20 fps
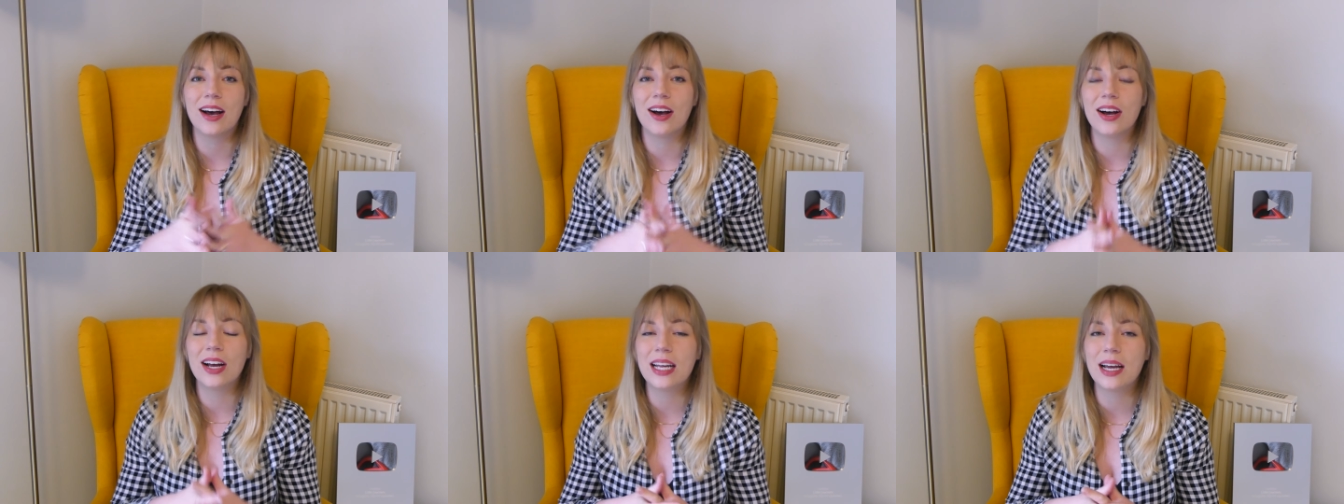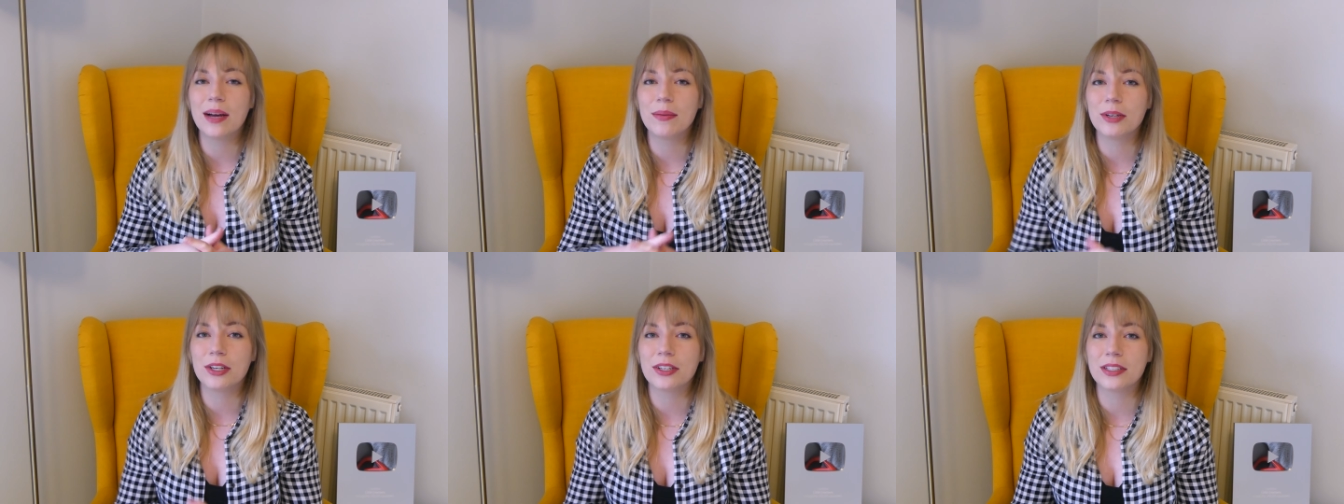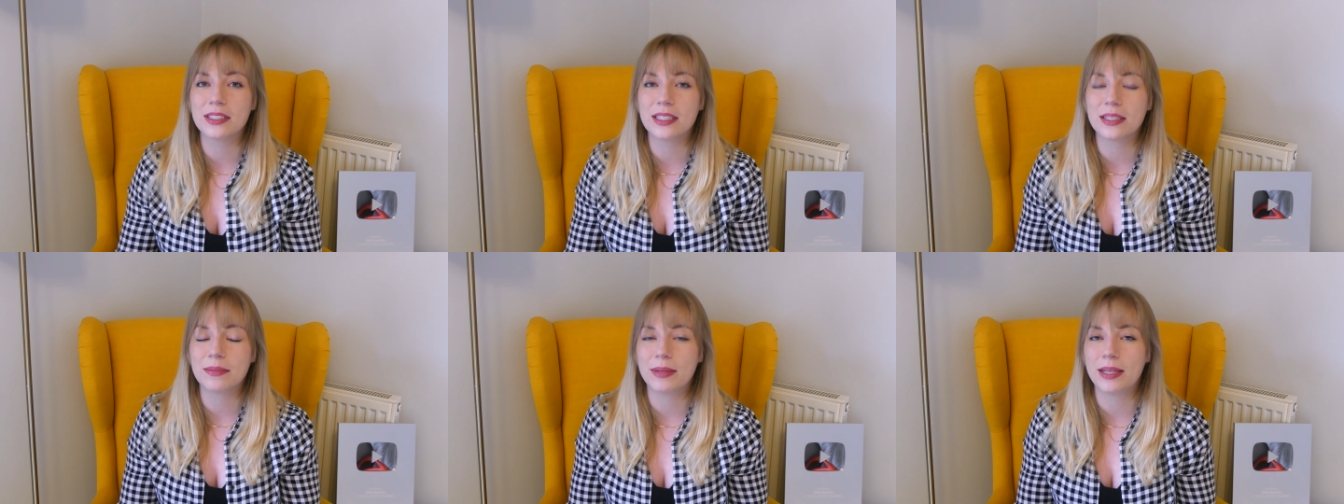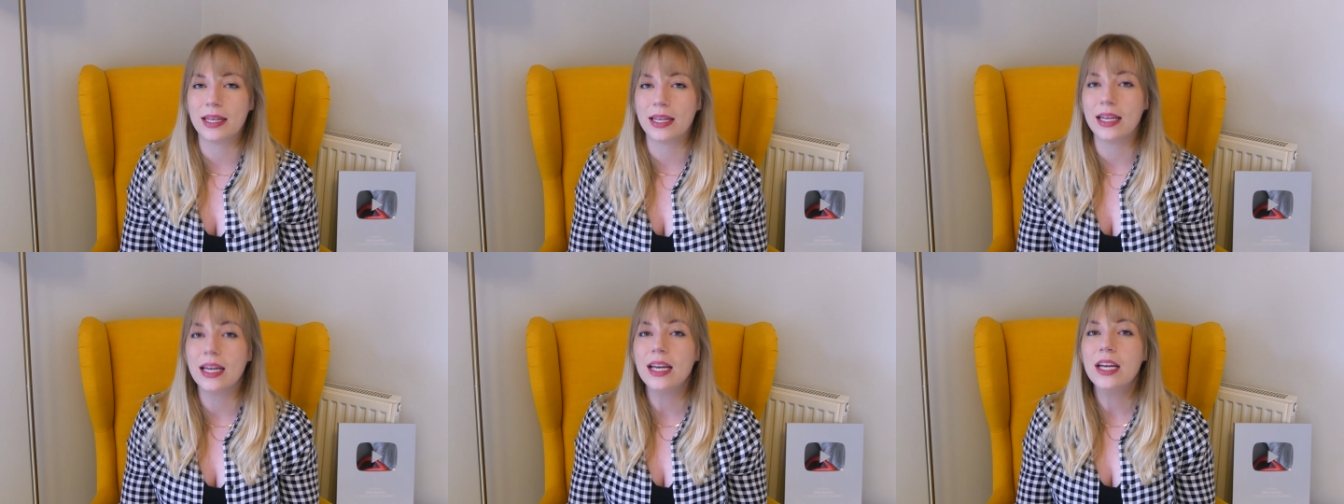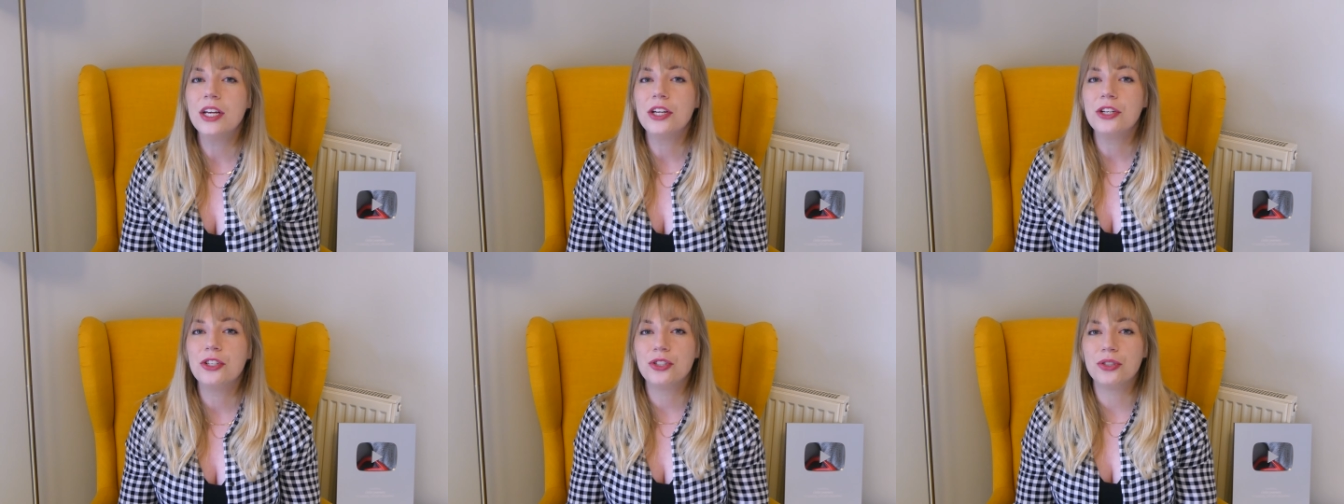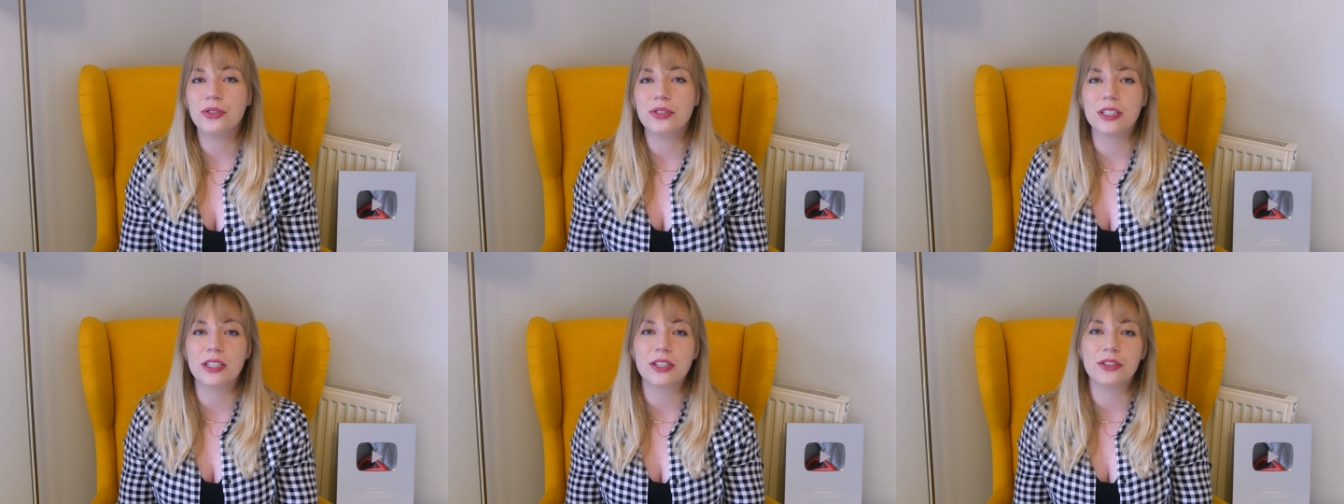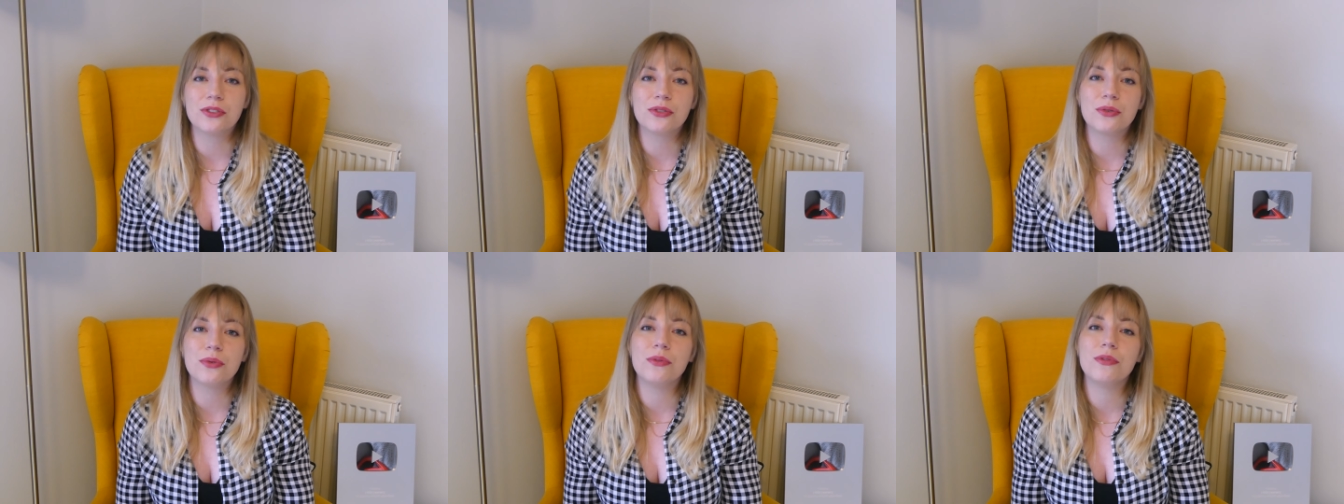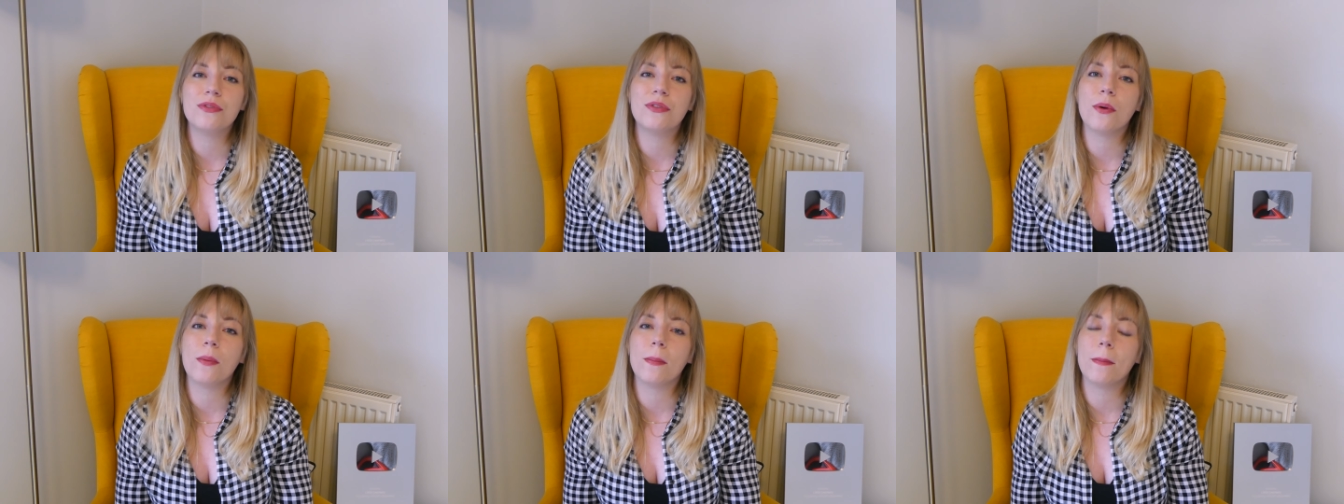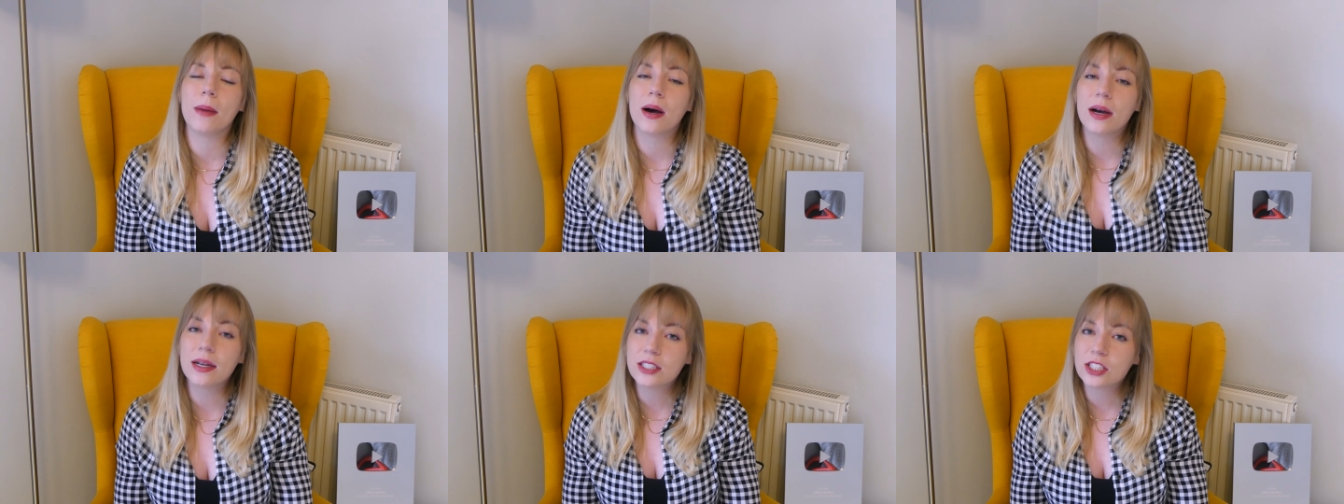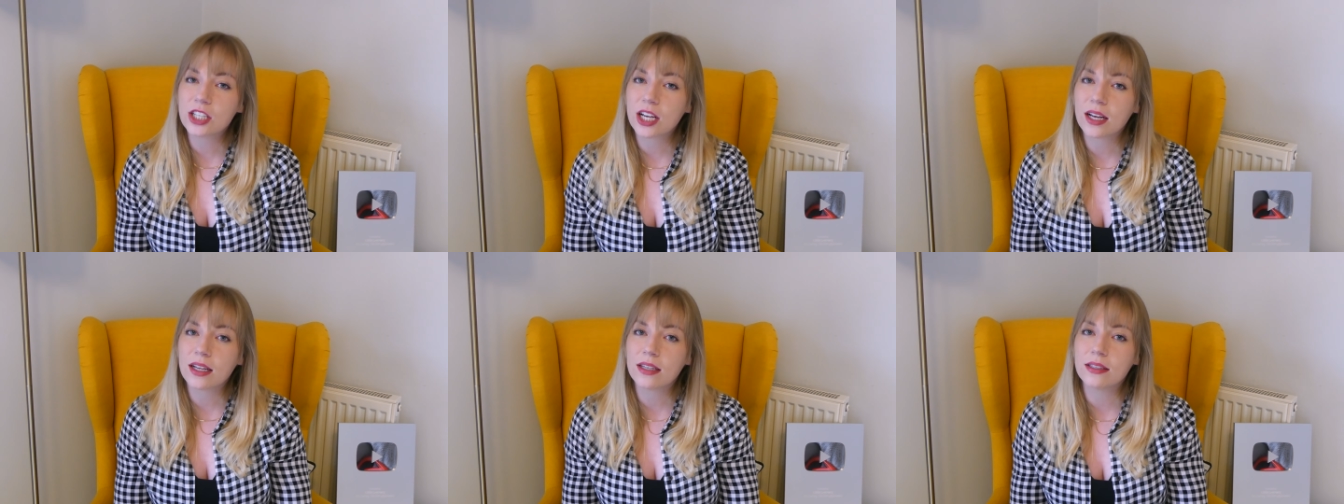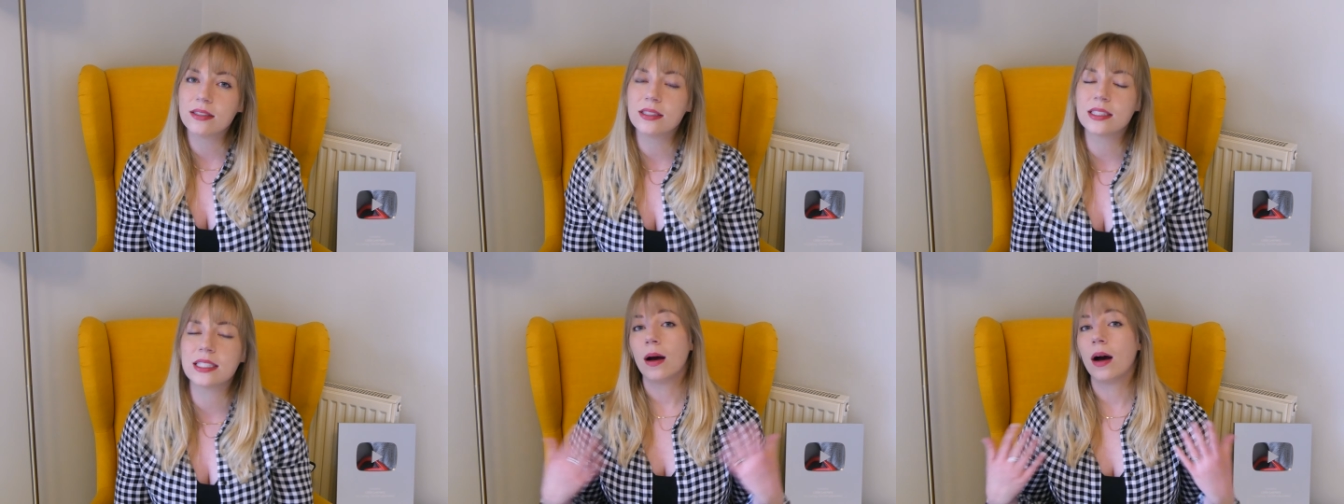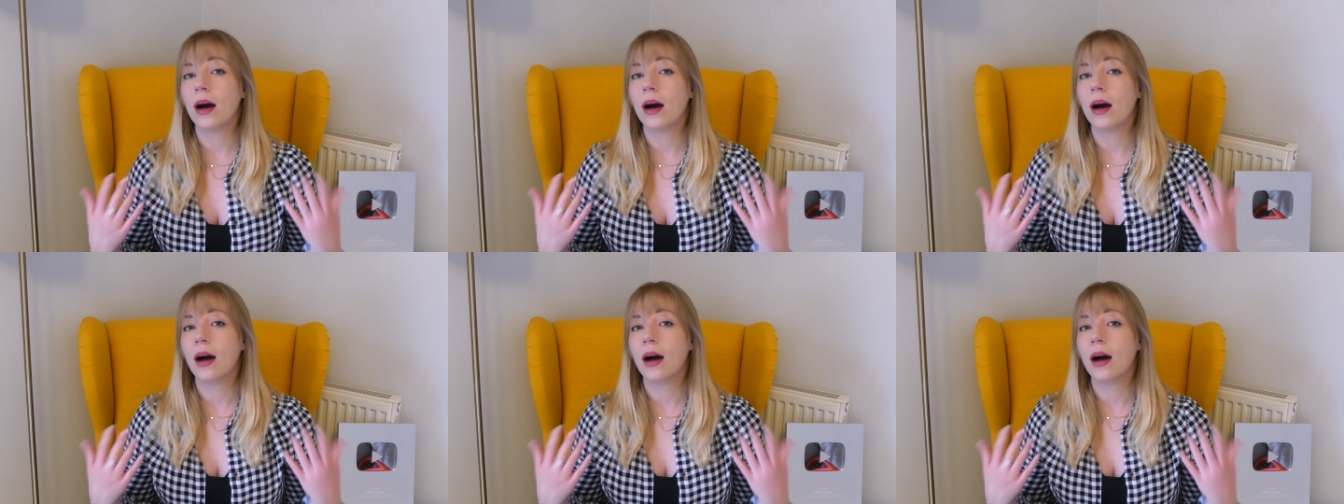I am going to be choosing a school for my child.